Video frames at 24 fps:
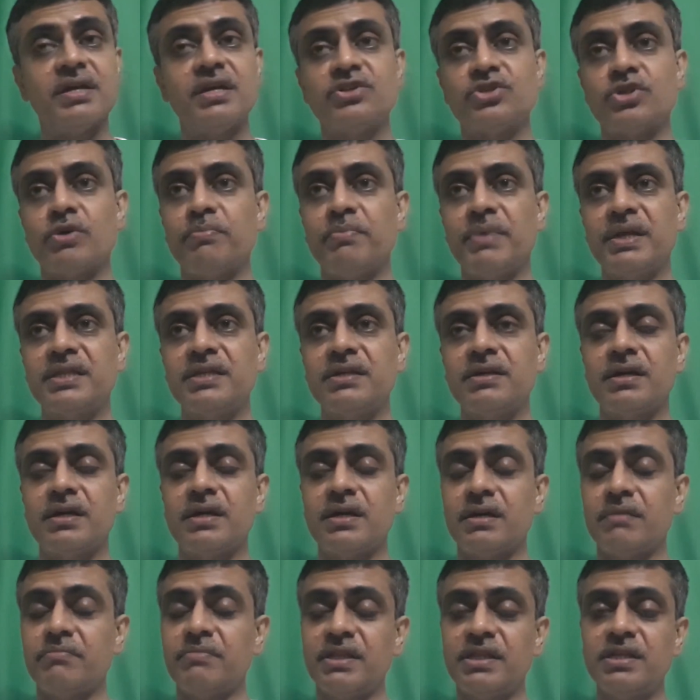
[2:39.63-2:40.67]
So
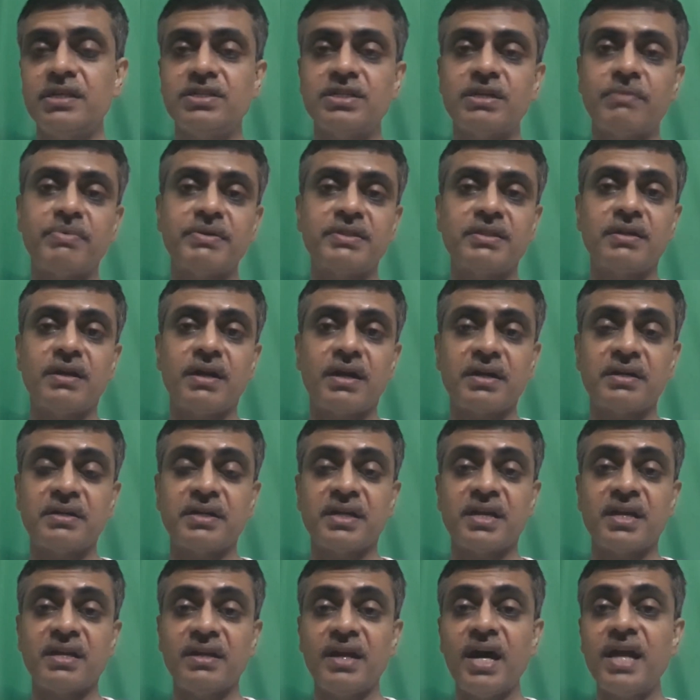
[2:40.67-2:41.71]
Matisha Patirana
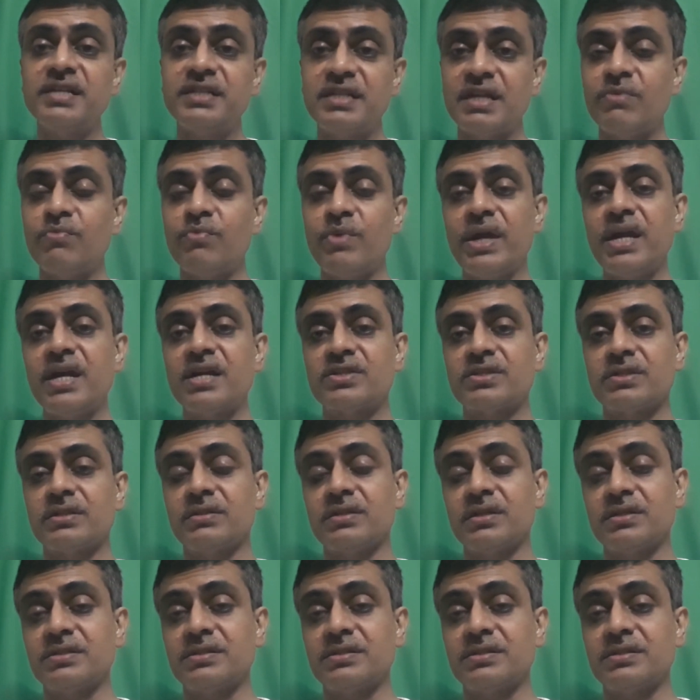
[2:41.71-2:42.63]
taking 19 wickets in the